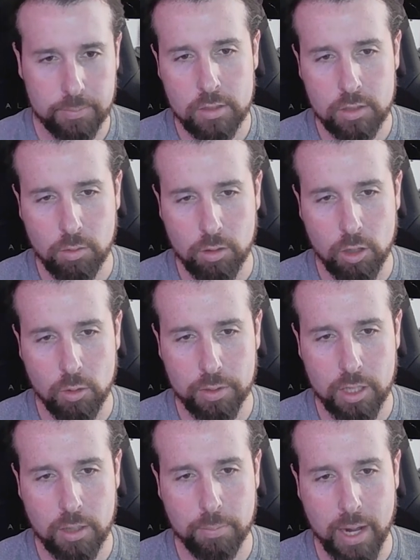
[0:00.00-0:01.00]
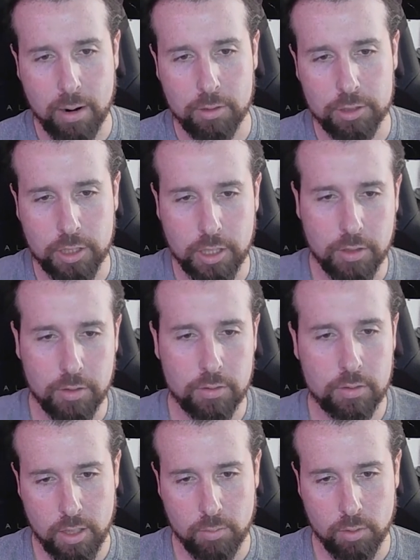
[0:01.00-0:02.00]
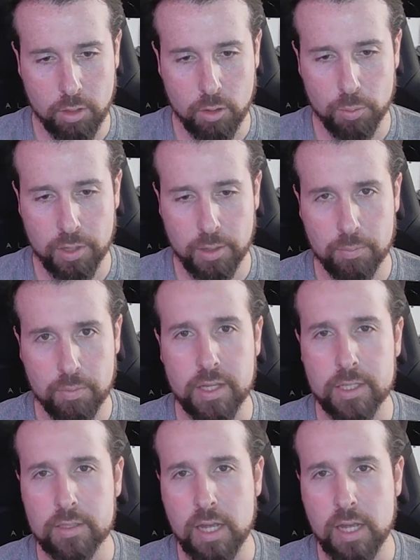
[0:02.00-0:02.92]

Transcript: So we'll open up PowerShell and we'll open up this